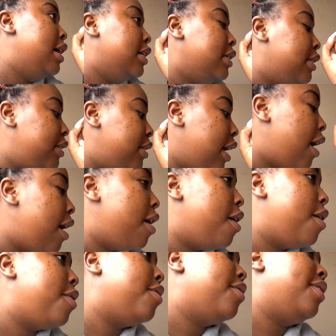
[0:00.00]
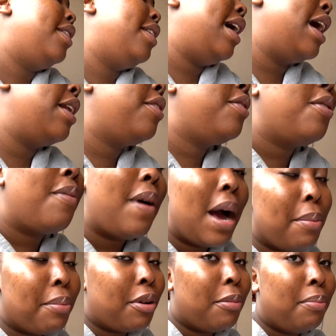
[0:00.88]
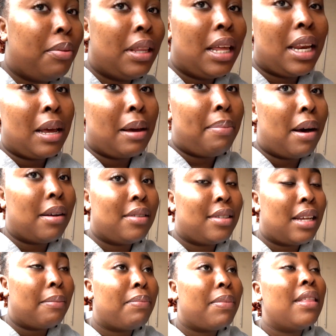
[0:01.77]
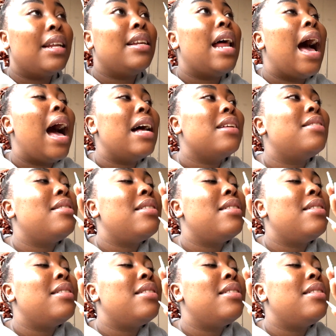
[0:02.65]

So I don't know why I'm complaining about something that has